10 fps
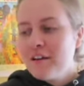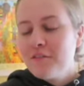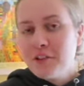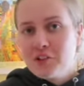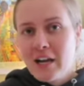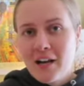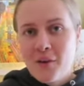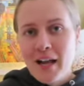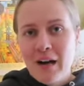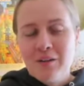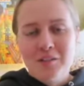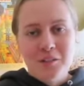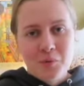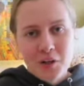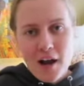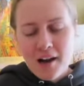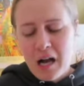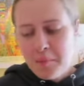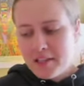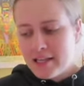for shadowing hours that were not
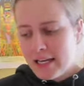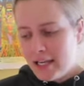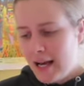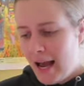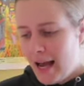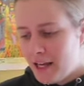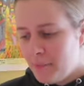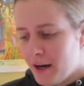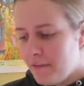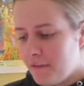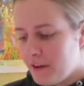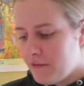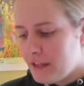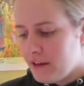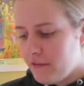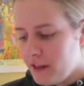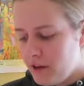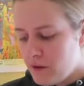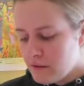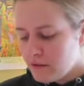compensated, I had about 50 of
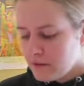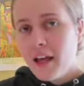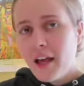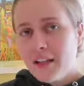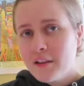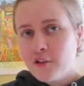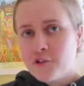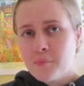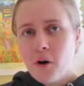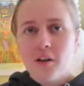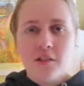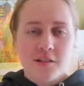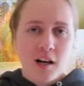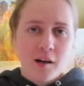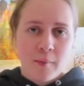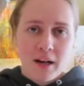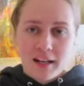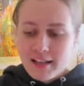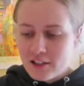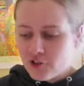those. And then there's a part to talk about
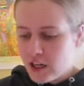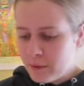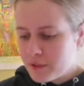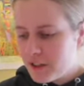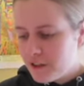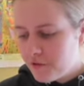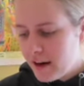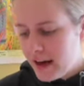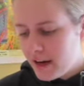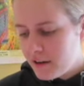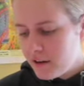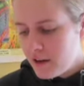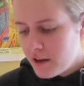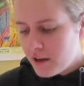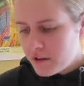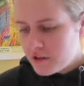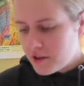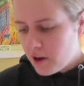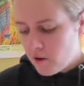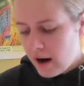any jobs that you've had.
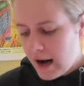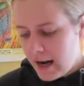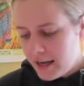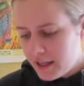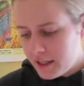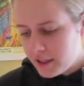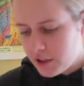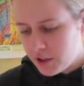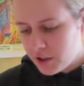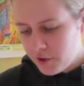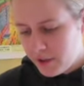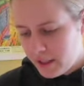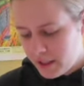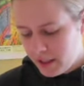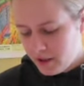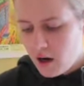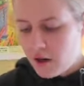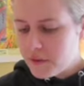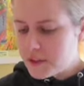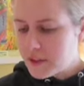So I included
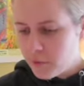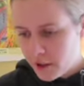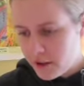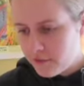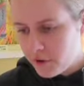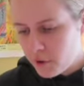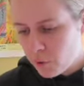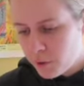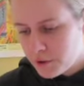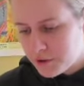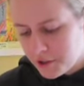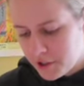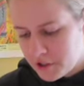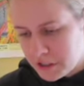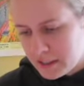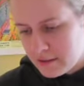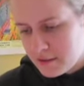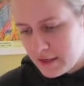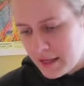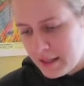obviously working for the oral
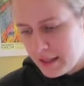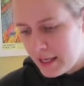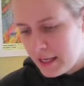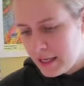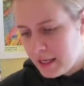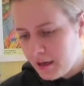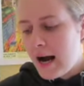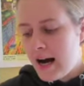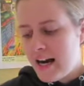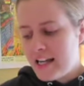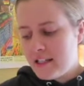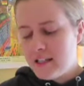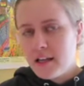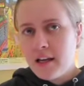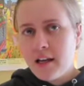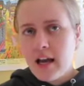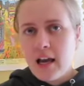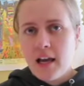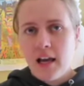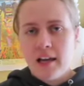surgeons, and then I did
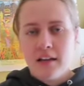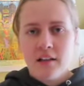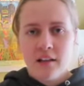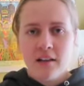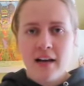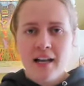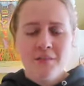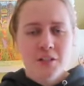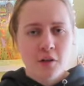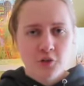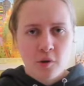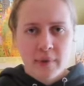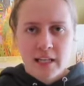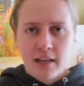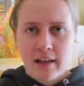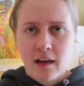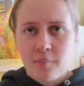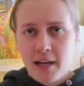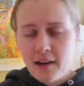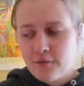a kind of a social media
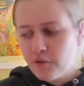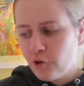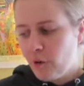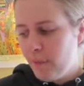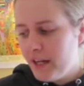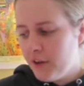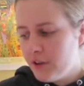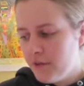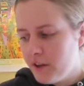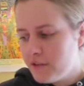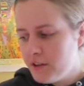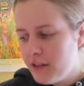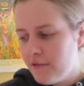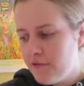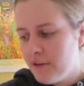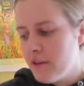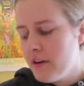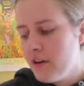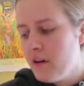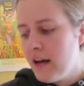campaign for my university for
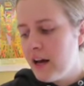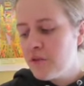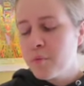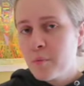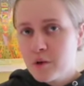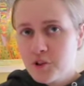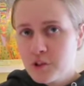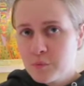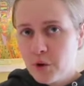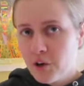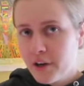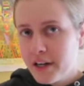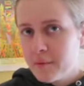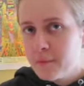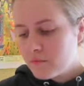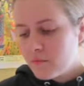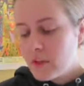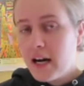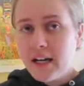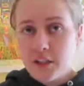the health promotions program.
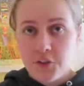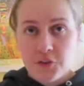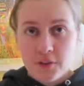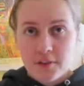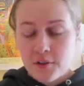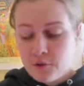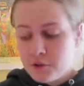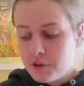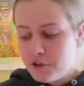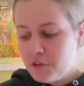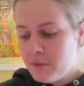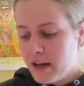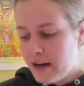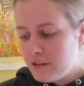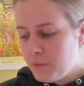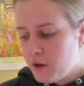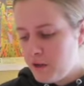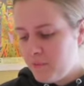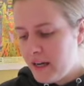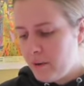I included YouTube as part
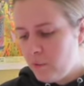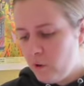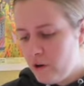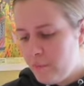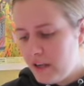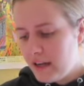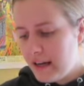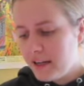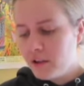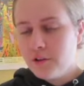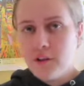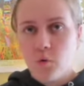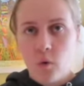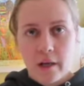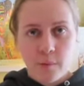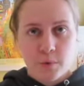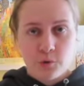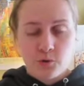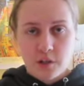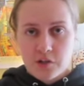of my employment. I included One Up
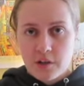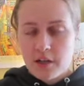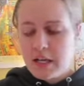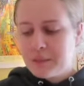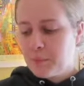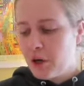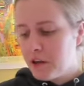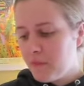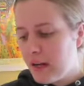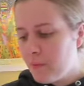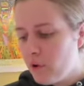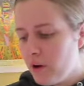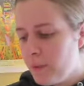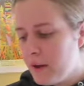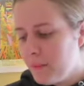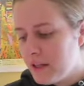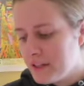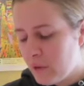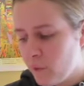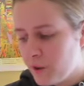Nutrition as part of my employment because
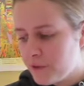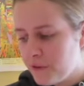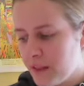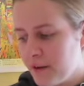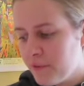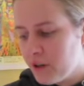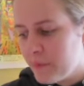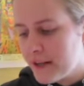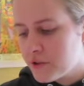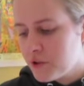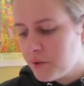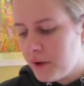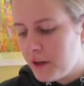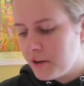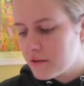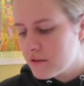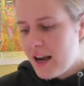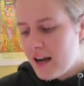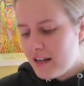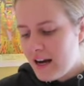I worked for them for about 2 years.
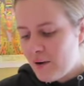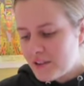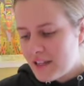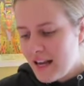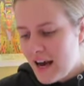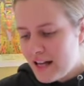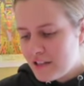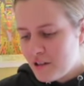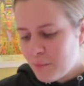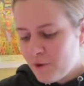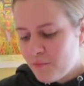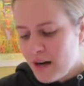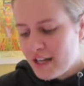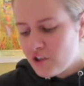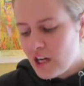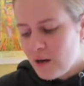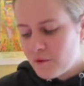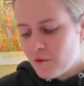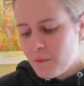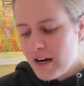And I was going to add some of my
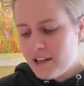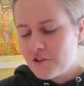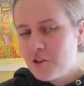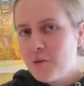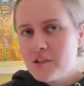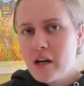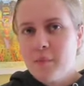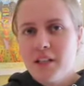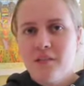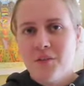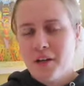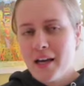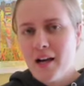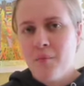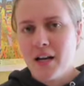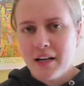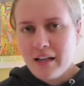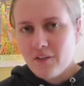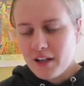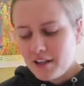jobs from high school, which I believe you can, but I
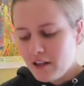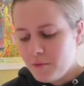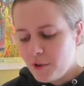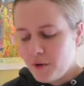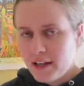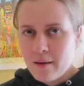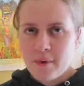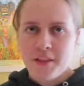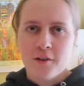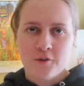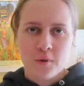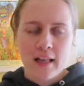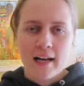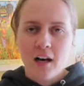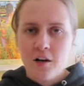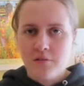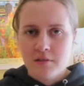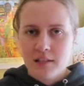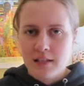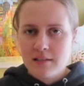never ended up doing it. But those were like
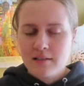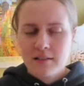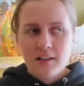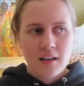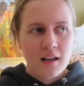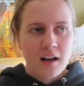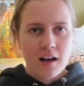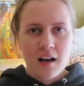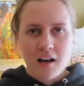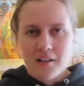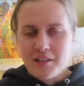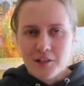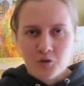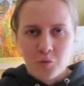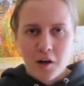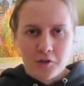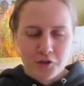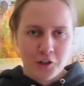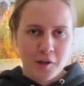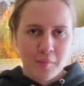hostess,
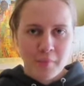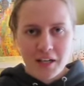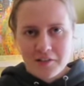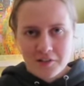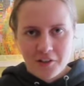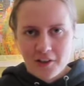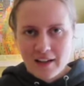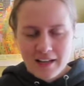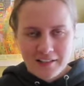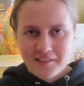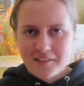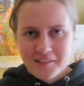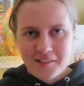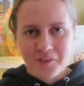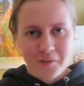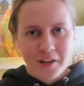dishwasher, busser at different